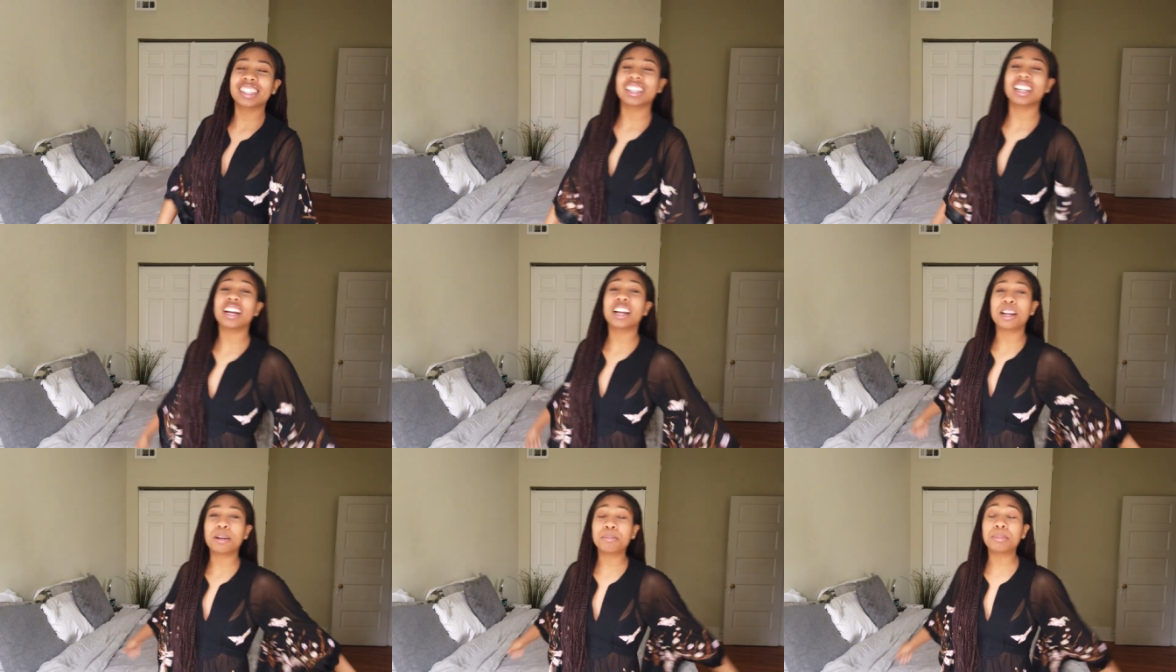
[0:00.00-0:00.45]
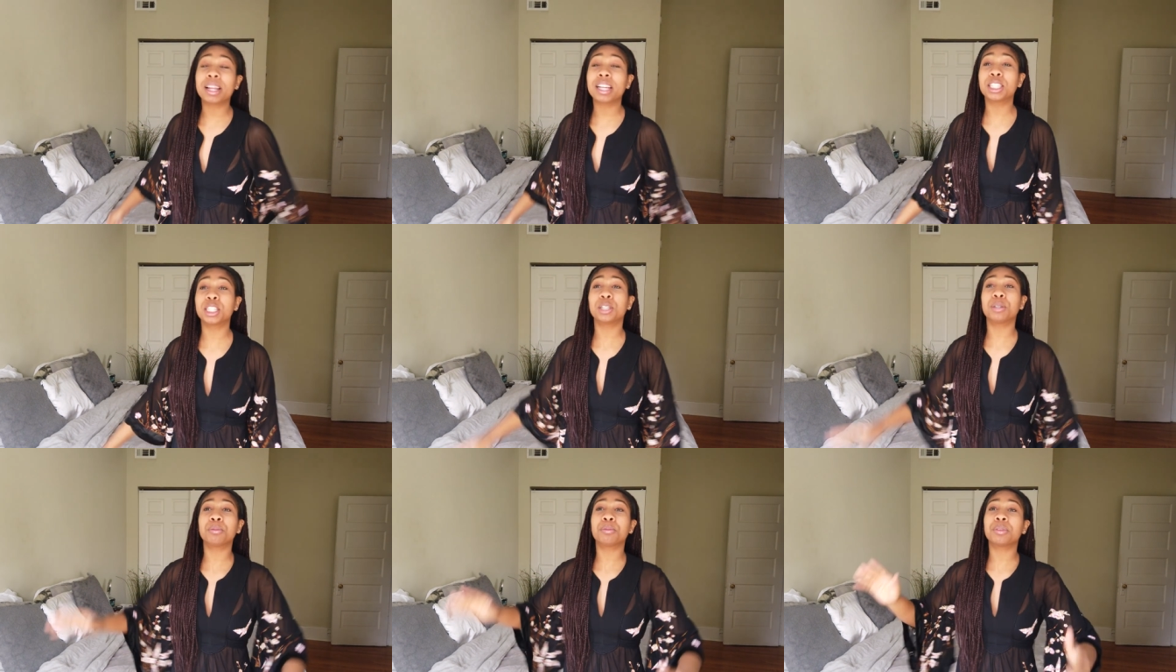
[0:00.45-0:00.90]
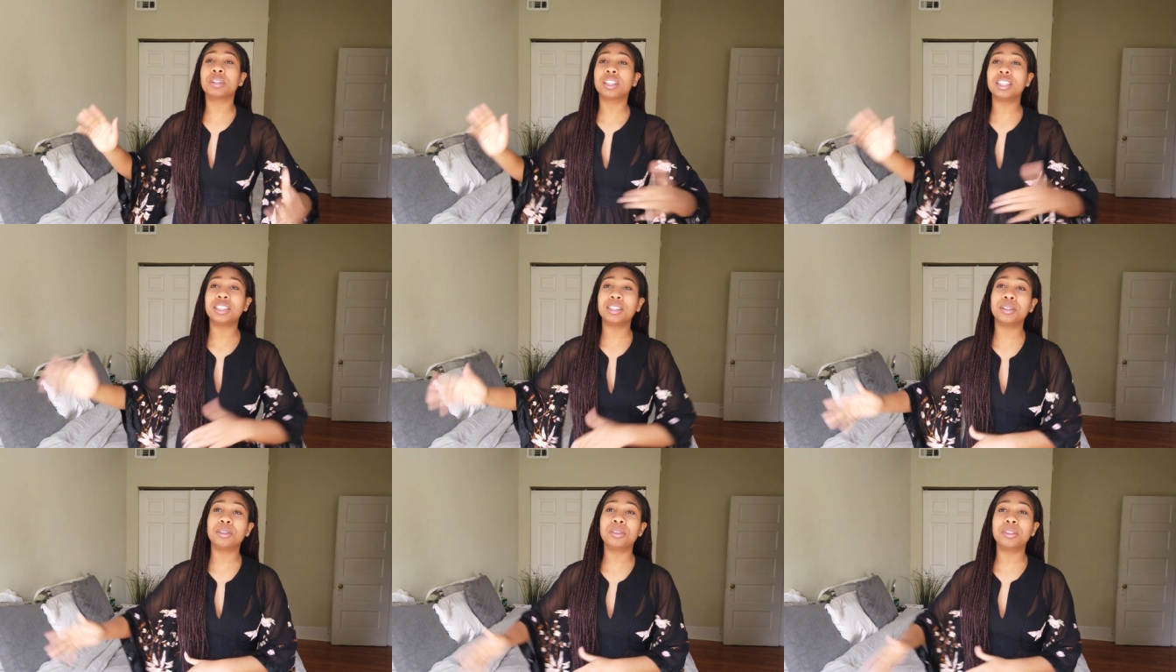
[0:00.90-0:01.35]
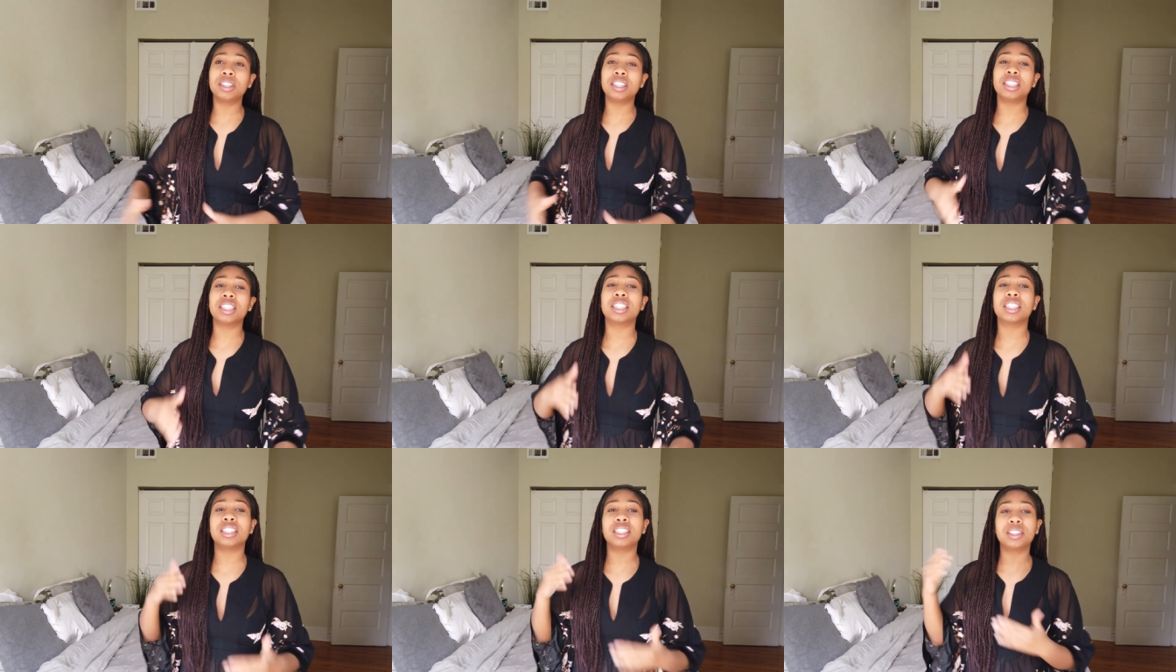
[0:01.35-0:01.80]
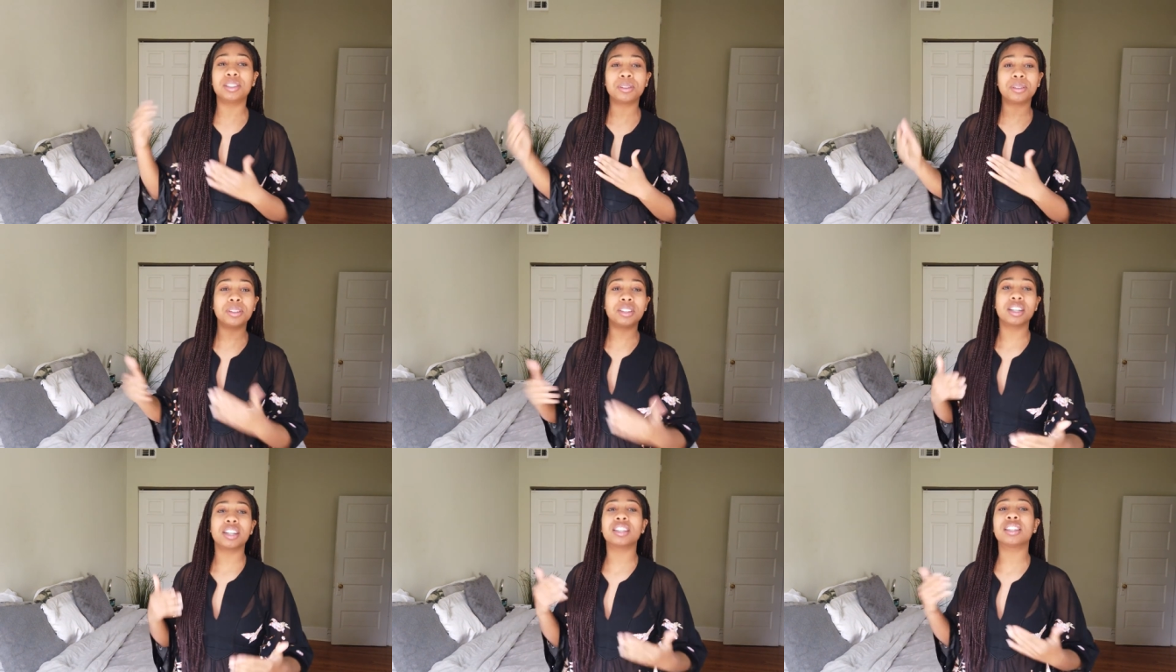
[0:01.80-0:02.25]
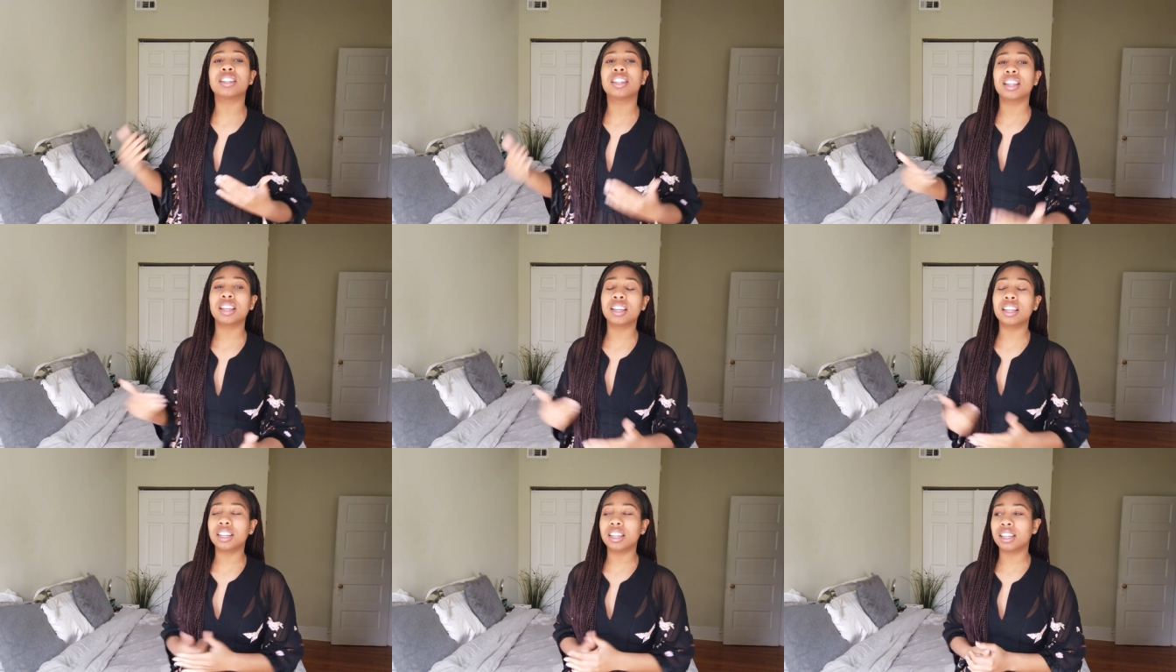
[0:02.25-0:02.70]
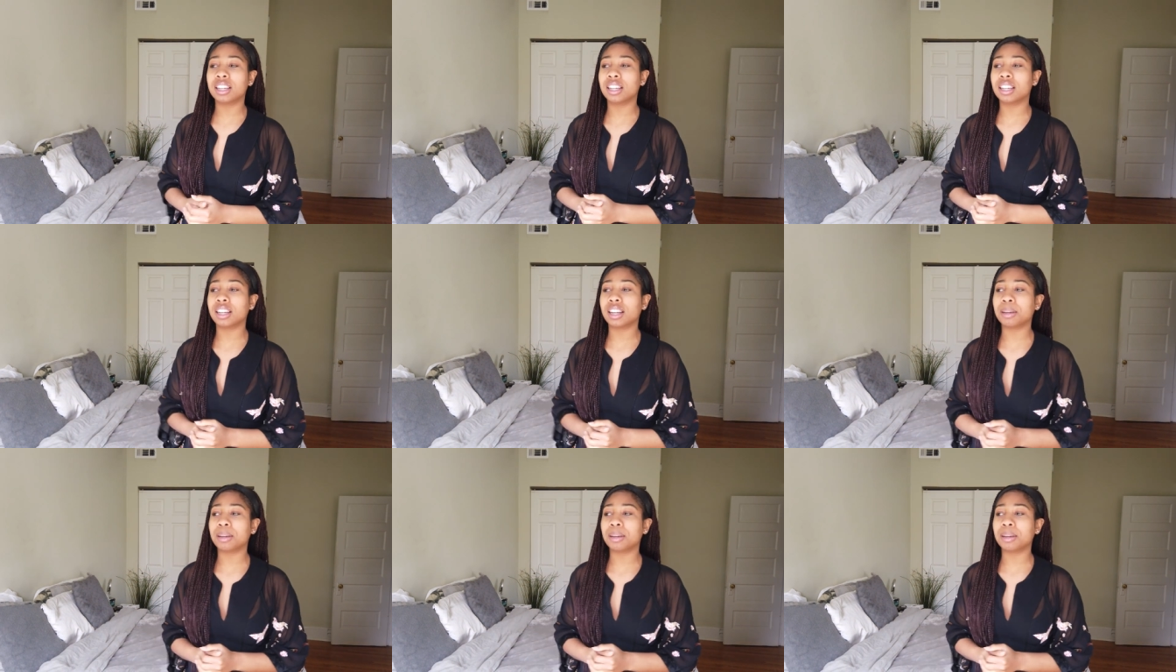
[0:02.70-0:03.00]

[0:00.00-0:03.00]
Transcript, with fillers: Like, I'm like, she really doing it. She doing her thing.